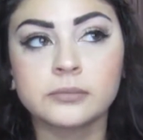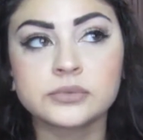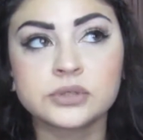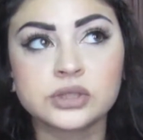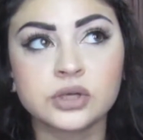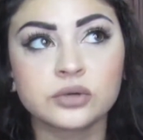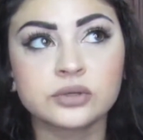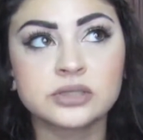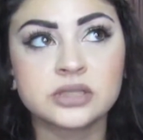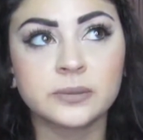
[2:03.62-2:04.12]

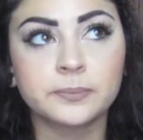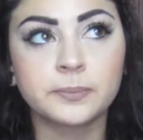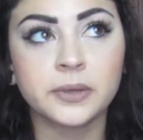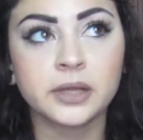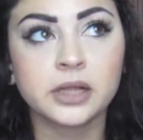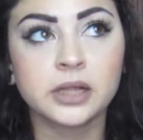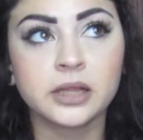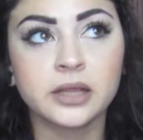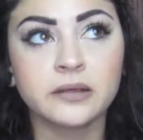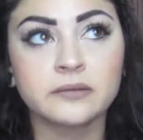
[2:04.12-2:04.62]
So
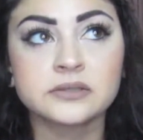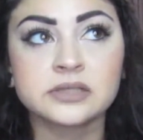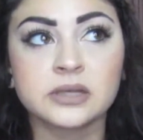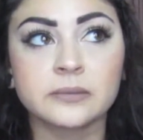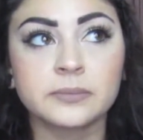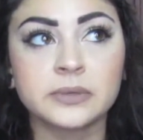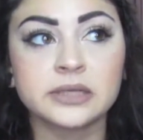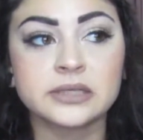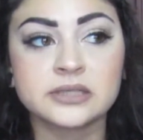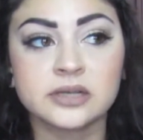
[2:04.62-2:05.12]
typically if
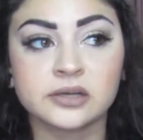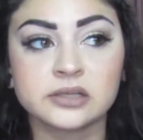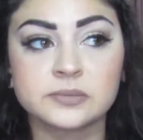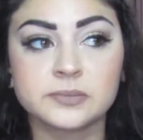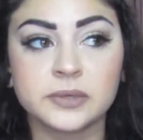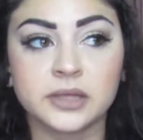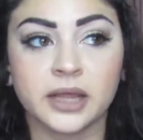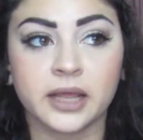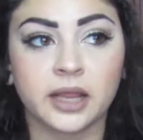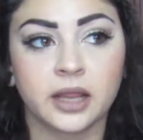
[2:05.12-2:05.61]
somebody tells
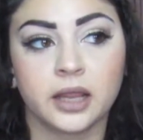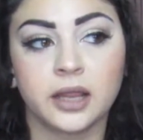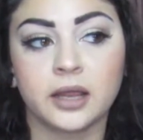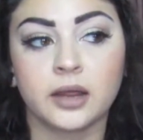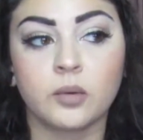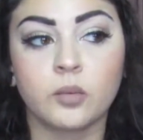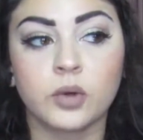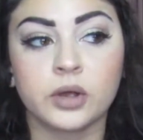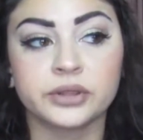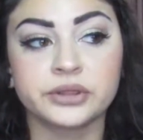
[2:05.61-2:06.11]
me like, hey,
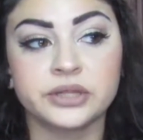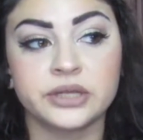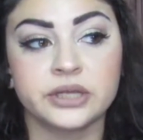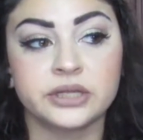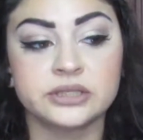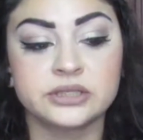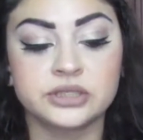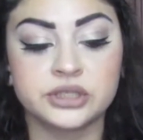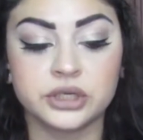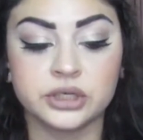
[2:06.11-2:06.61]
I want
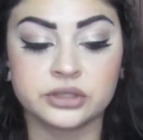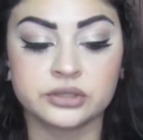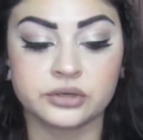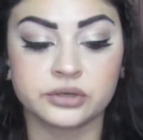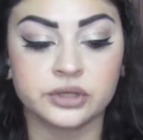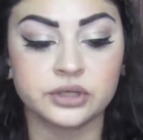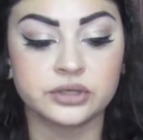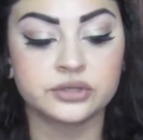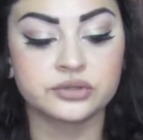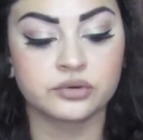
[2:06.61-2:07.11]
these jeans or
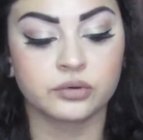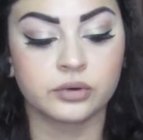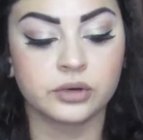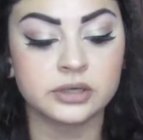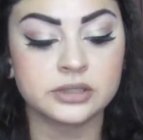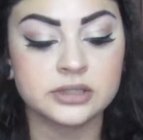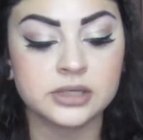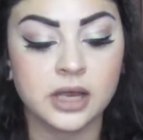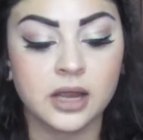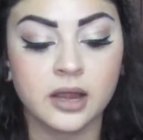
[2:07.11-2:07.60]
these
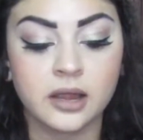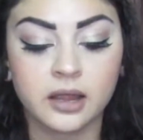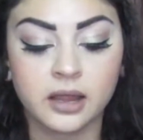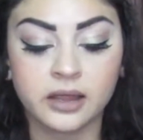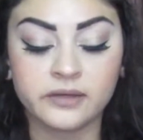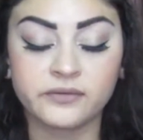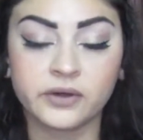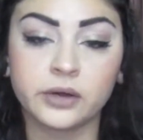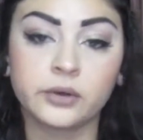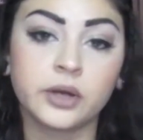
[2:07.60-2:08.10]
shorts,
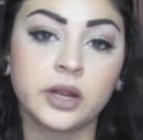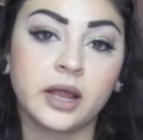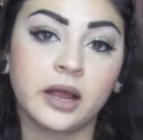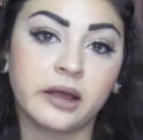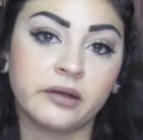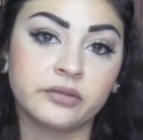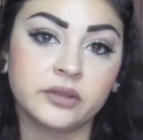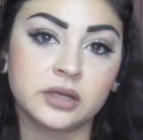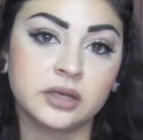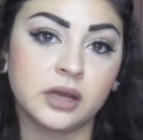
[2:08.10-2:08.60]
if I already
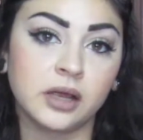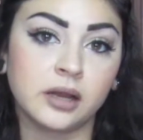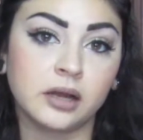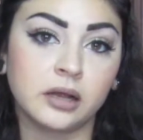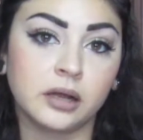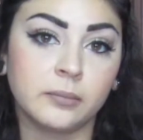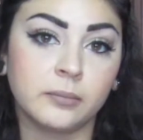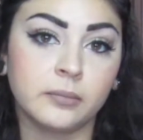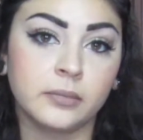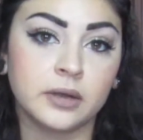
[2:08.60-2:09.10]
have the
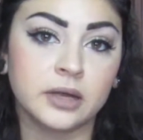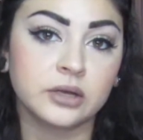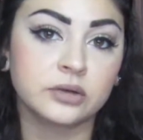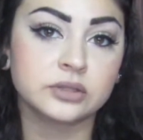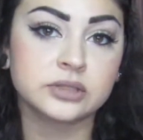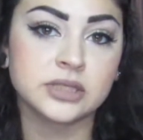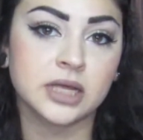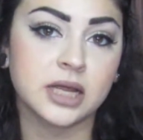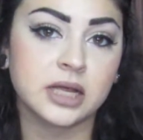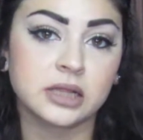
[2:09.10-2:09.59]
denim,
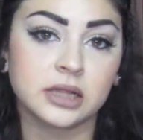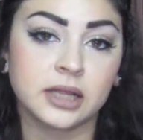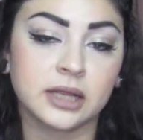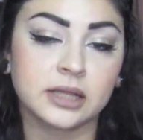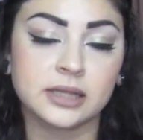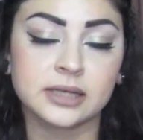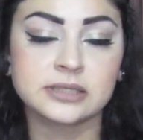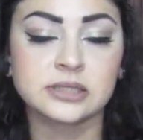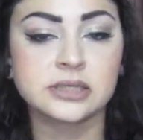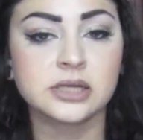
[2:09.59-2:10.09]
it'll take like
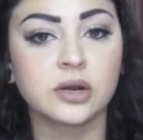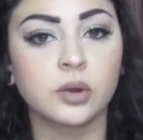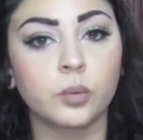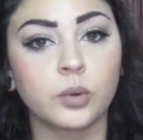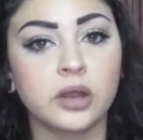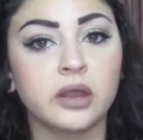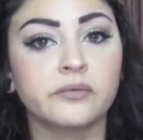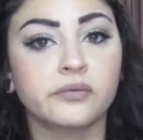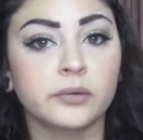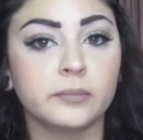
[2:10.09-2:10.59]
less than a
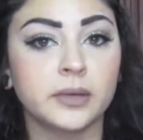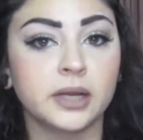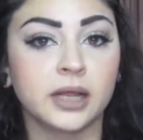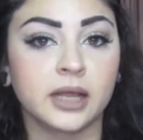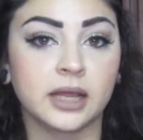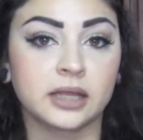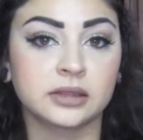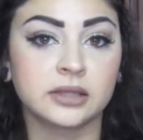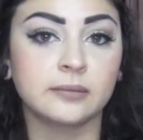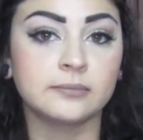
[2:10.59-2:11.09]
week for me to
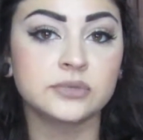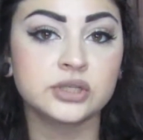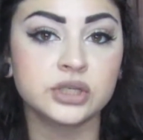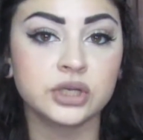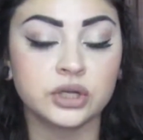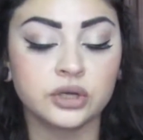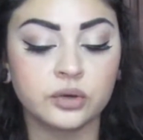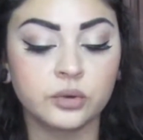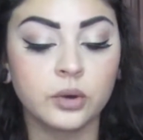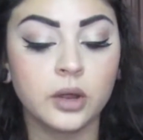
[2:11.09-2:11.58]
get them to
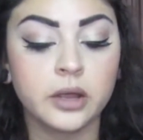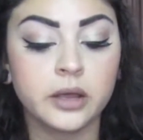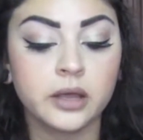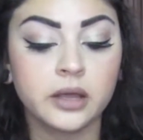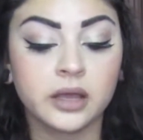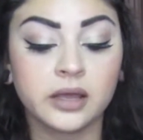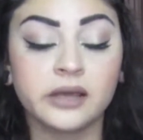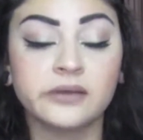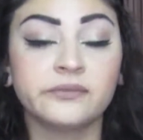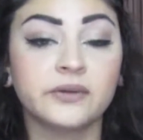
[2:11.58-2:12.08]
you.
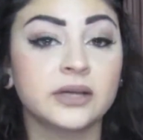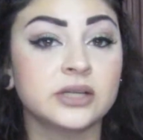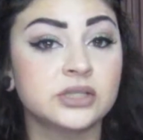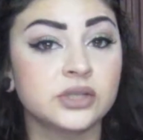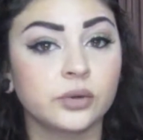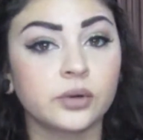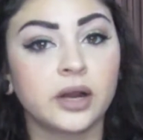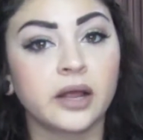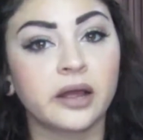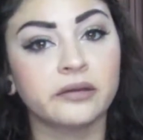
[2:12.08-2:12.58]
If I
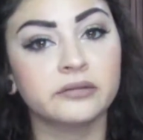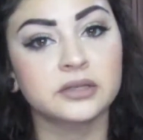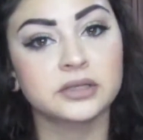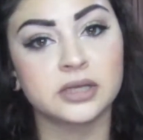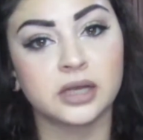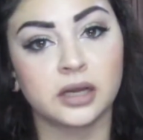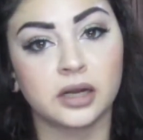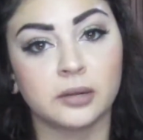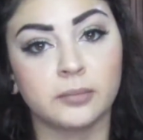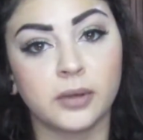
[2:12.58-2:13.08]
don't have the
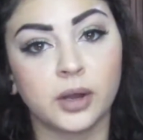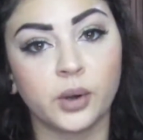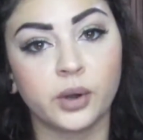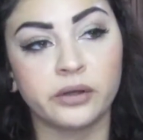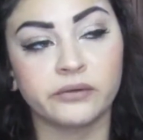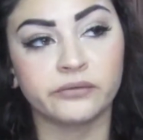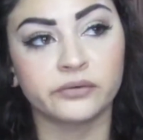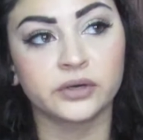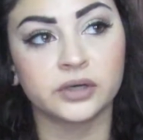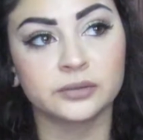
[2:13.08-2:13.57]
denim,
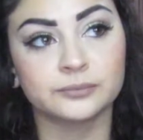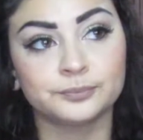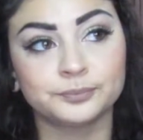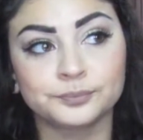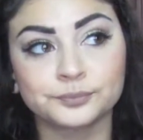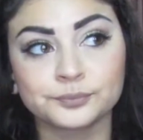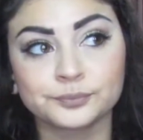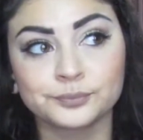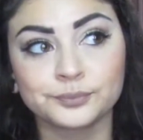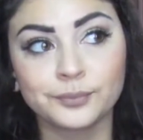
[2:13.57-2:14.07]
however,
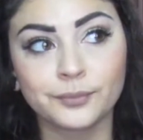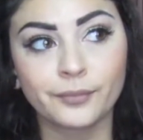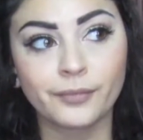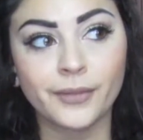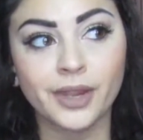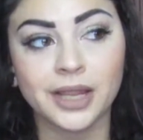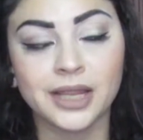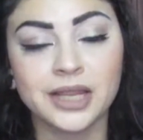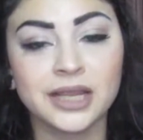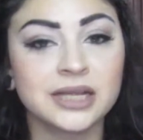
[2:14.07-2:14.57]

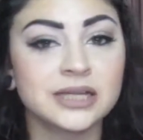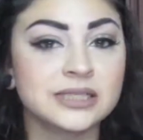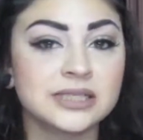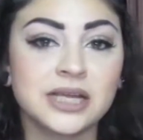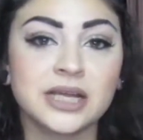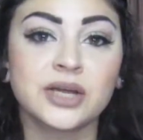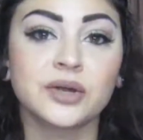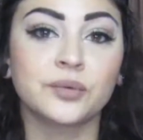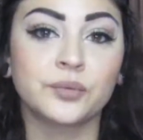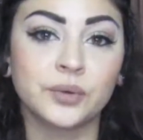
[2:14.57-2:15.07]
it can
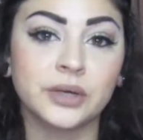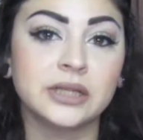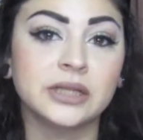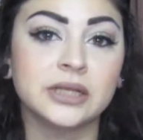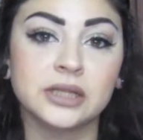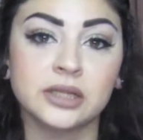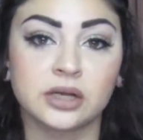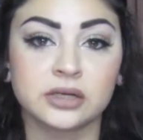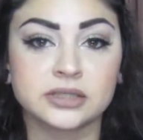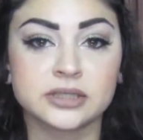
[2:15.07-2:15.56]
take a
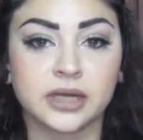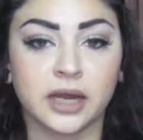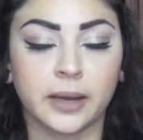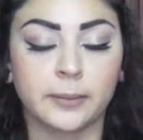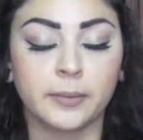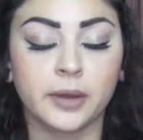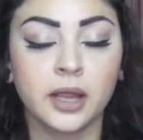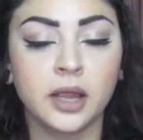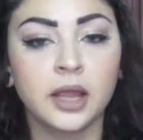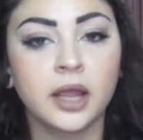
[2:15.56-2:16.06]
really long
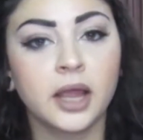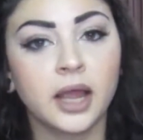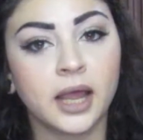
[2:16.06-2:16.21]
time.